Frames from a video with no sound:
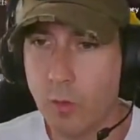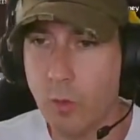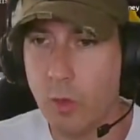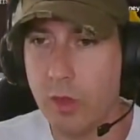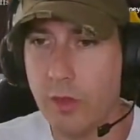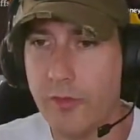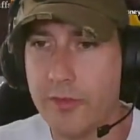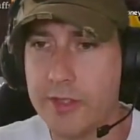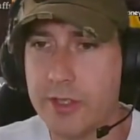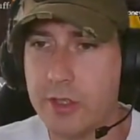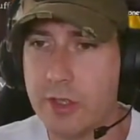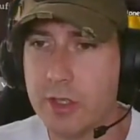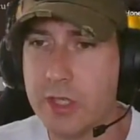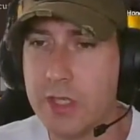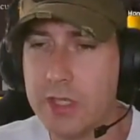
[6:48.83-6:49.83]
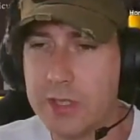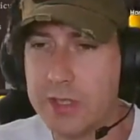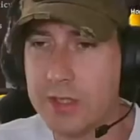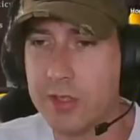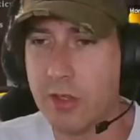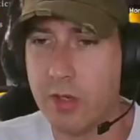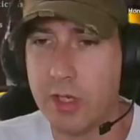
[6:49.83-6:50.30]
Wolf jerky
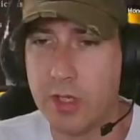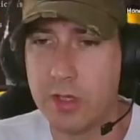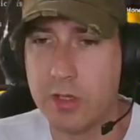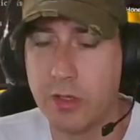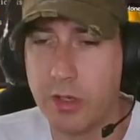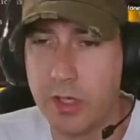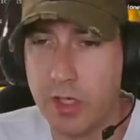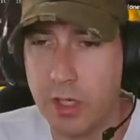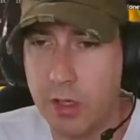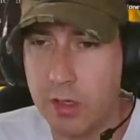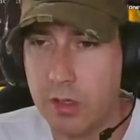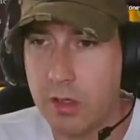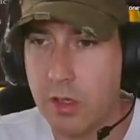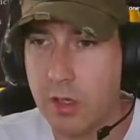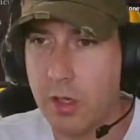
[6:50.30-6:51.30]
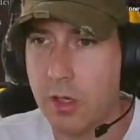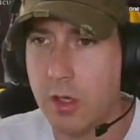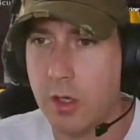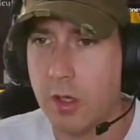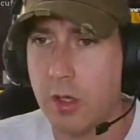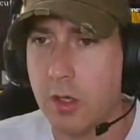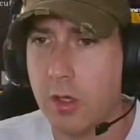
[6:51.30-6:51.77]
is 30-30.
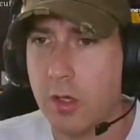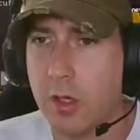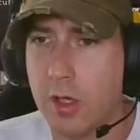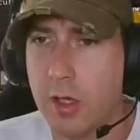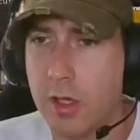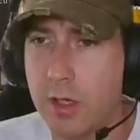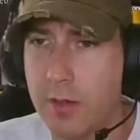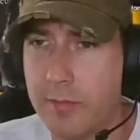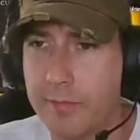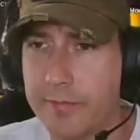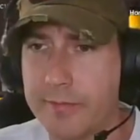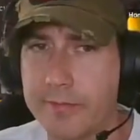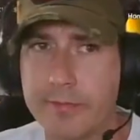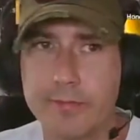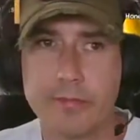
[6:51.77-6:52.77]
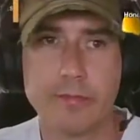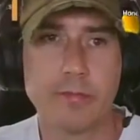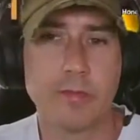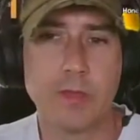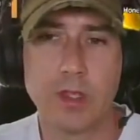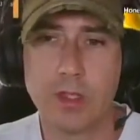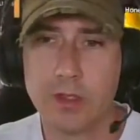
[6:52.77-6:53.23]

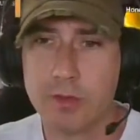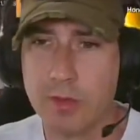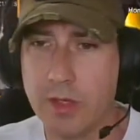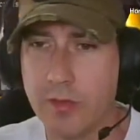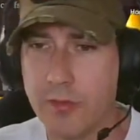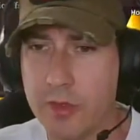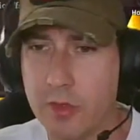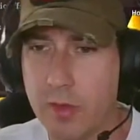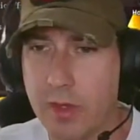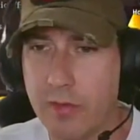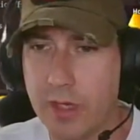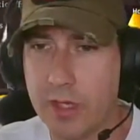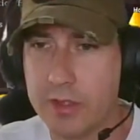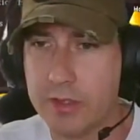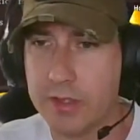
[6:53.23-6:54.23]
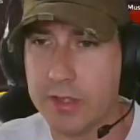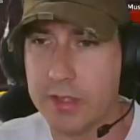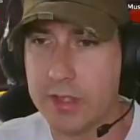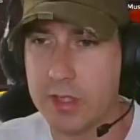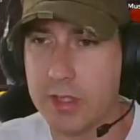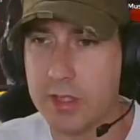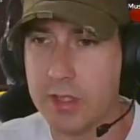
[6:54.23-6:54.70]
It's one of the few I've actually
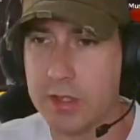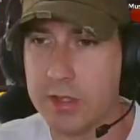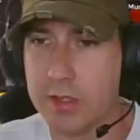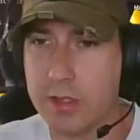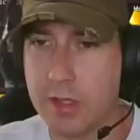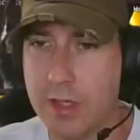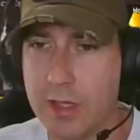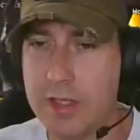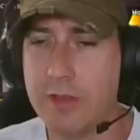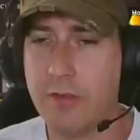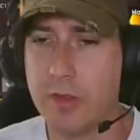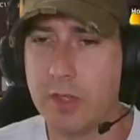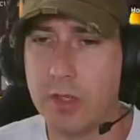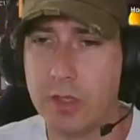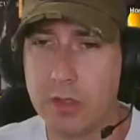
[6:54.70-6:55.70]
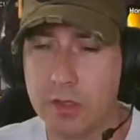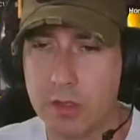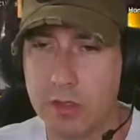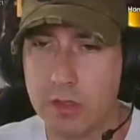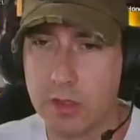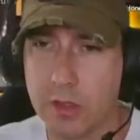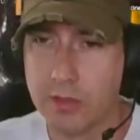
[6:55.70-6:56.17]
seen that's even.
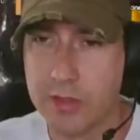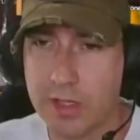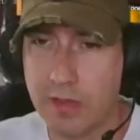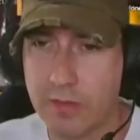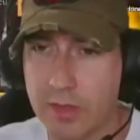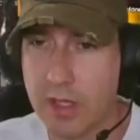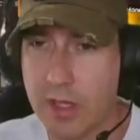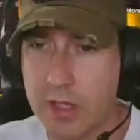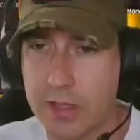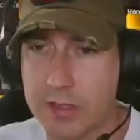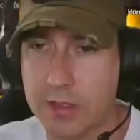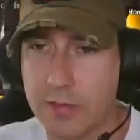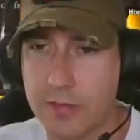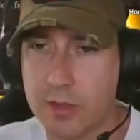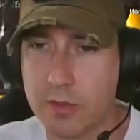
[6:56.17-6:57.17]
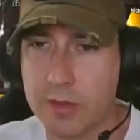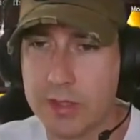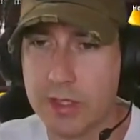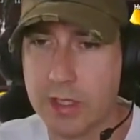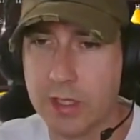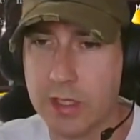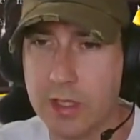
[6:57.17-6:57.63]
I used to have a lot of stuff that
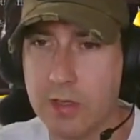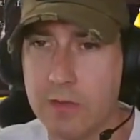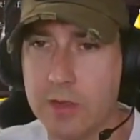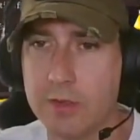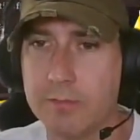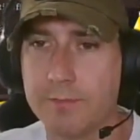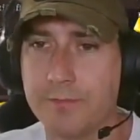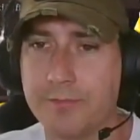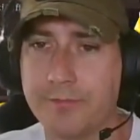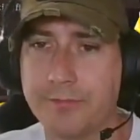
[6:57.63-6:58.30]
was like even.